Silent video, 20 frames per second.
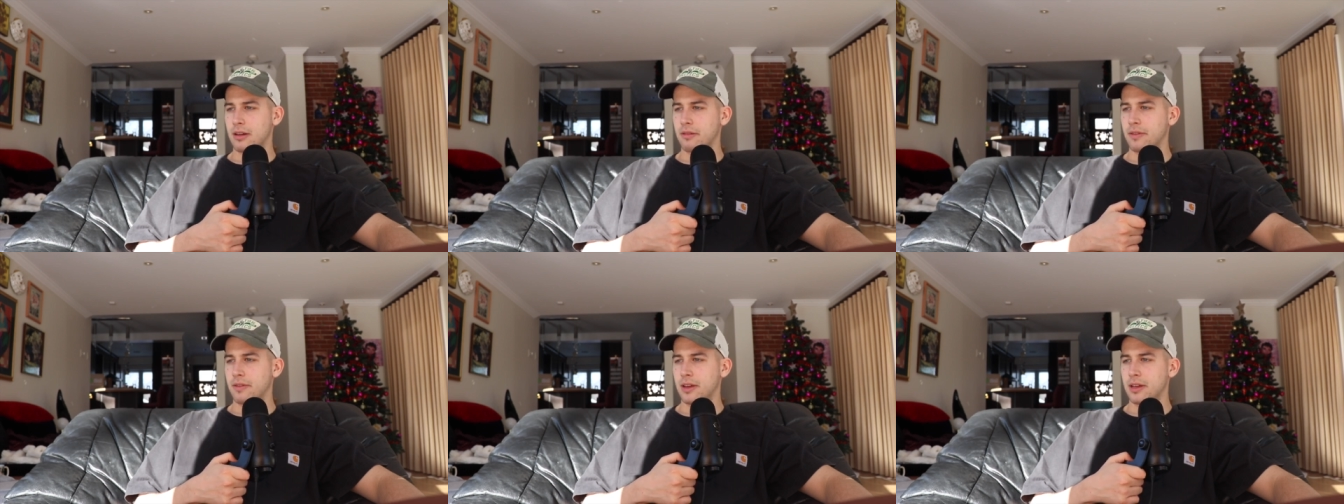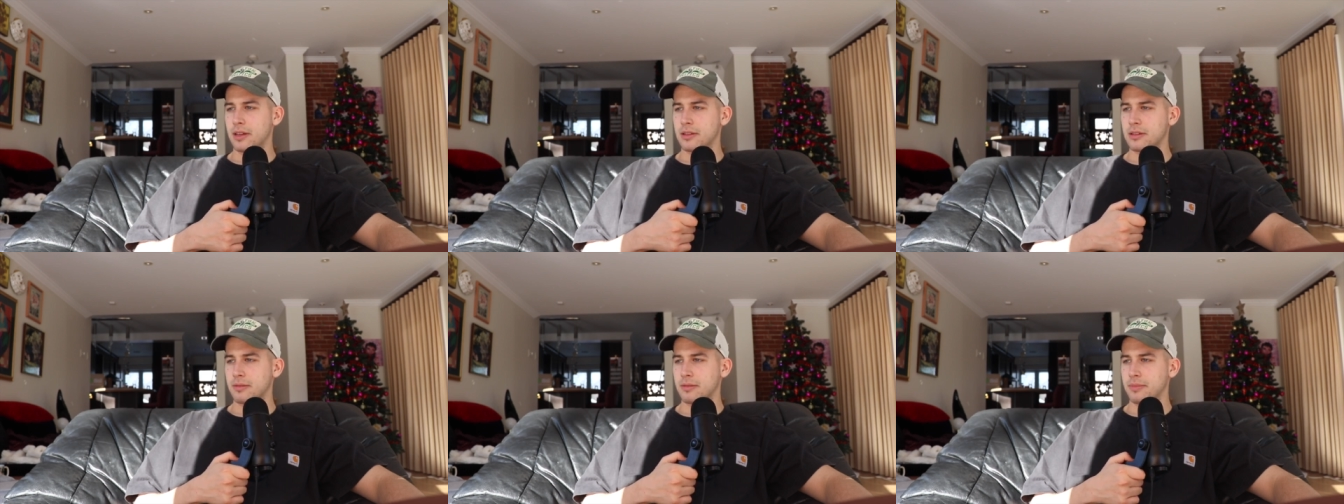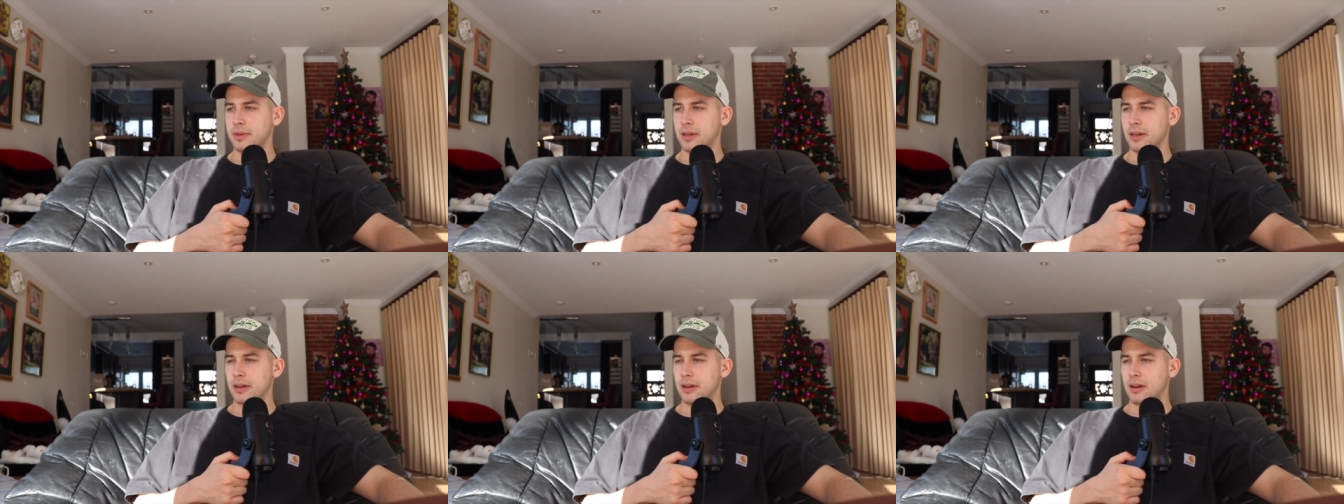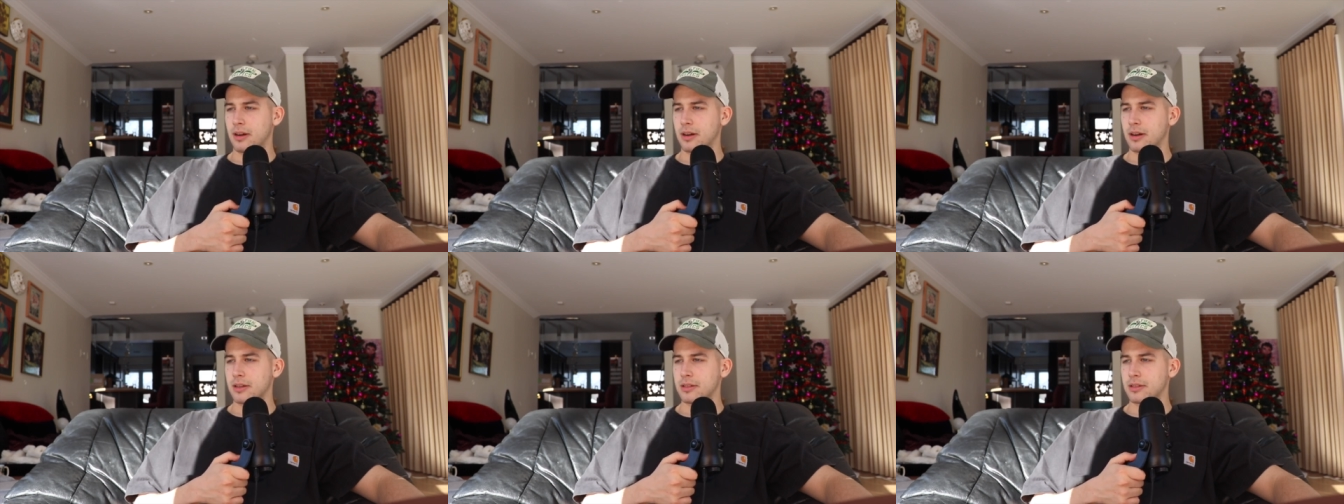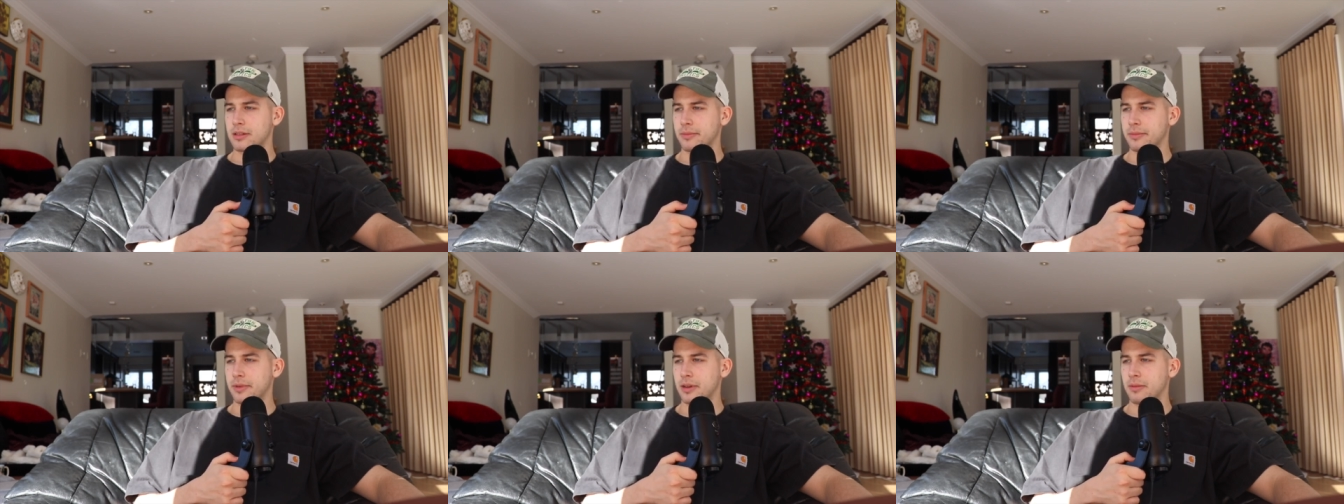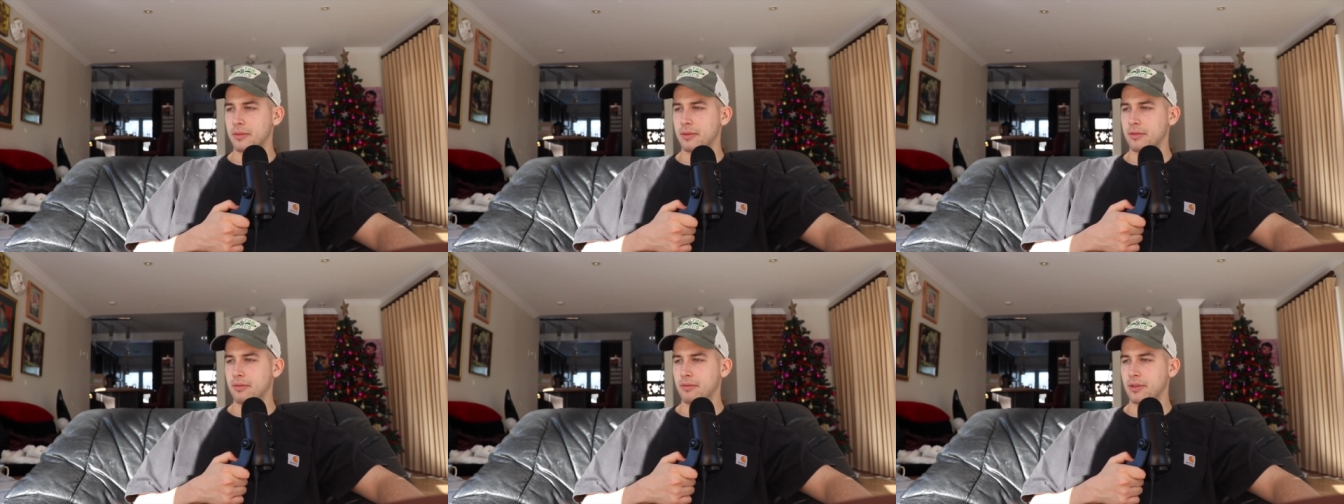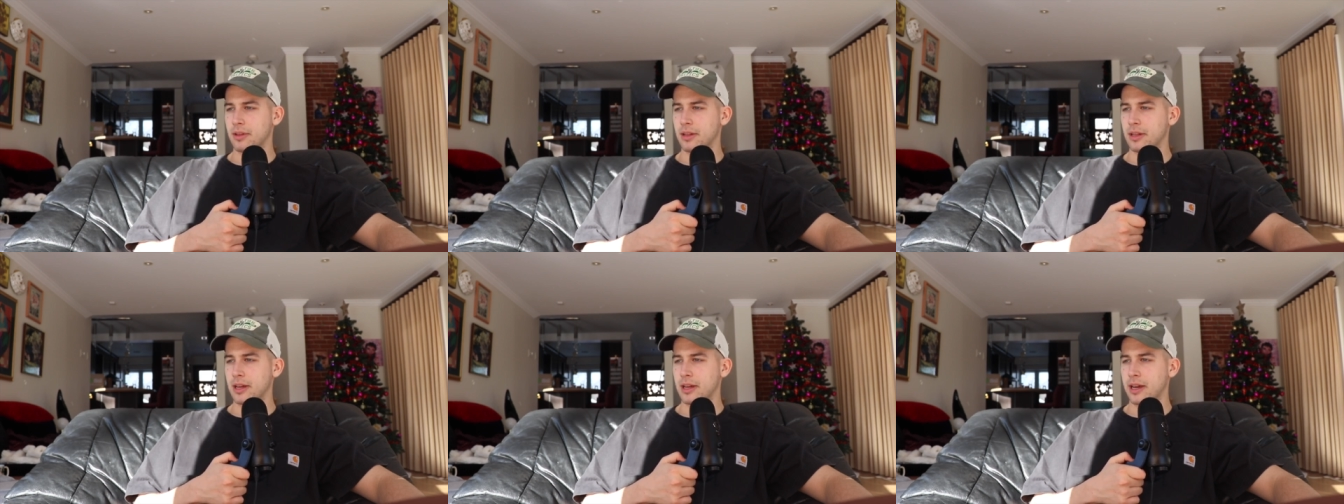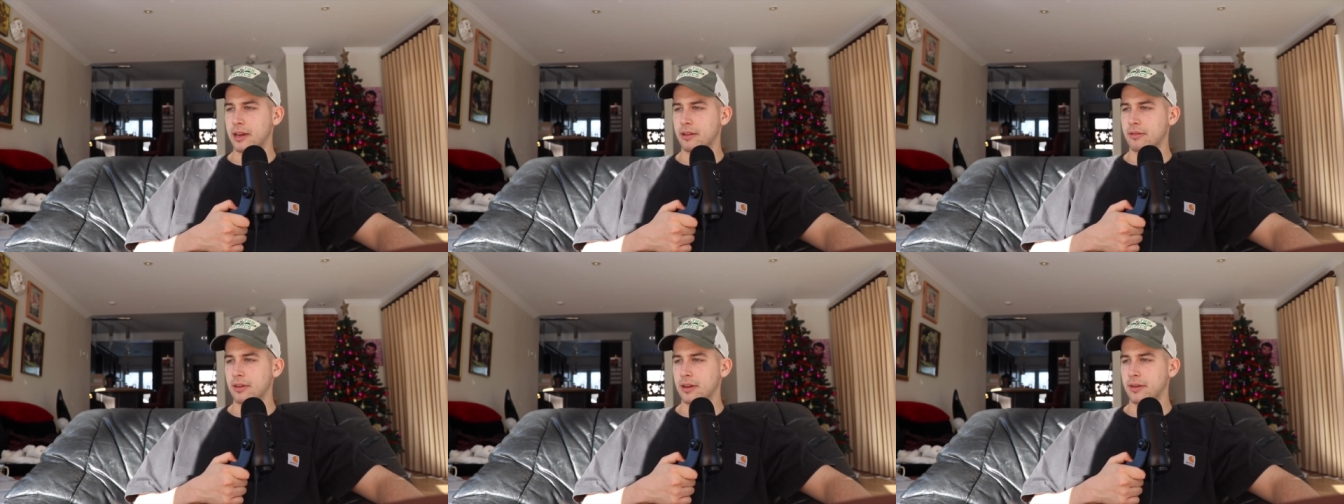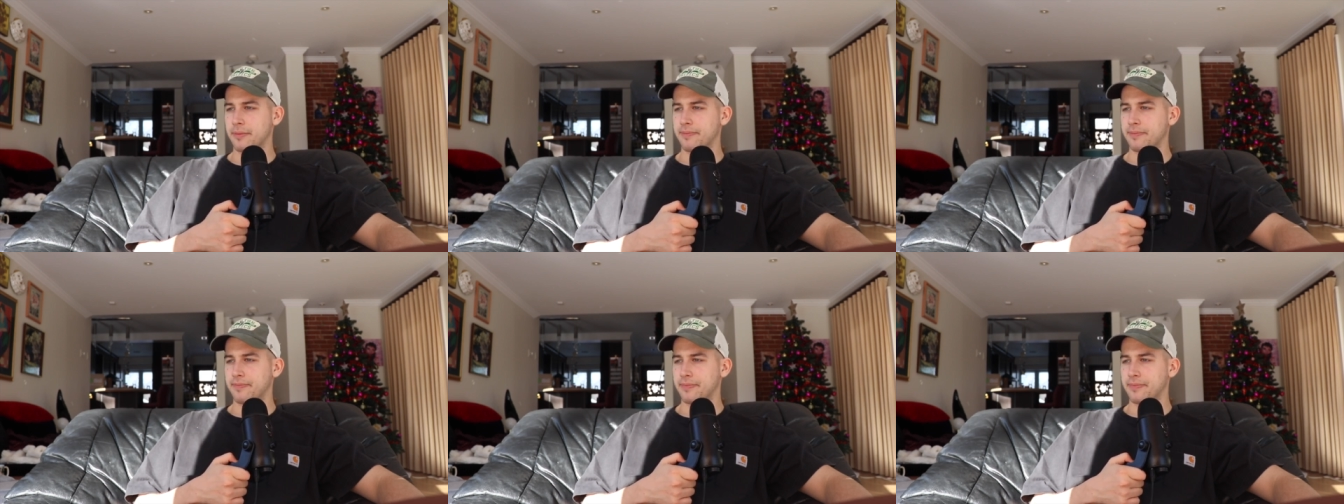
if he ends up being an artist, I'm going to be really angry.